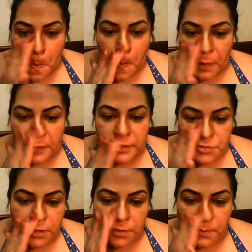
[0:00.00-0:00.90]
And I try
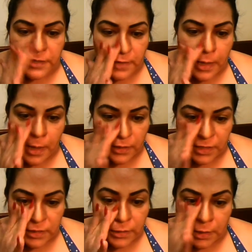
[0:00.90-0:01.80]
to make the
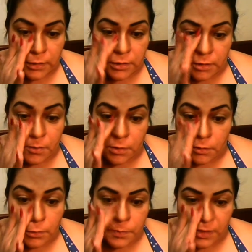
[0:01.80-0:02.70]
highlighting line in the middle
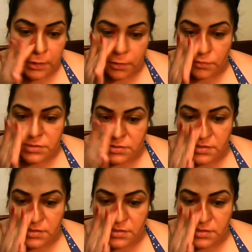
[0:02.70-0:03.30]
of my nose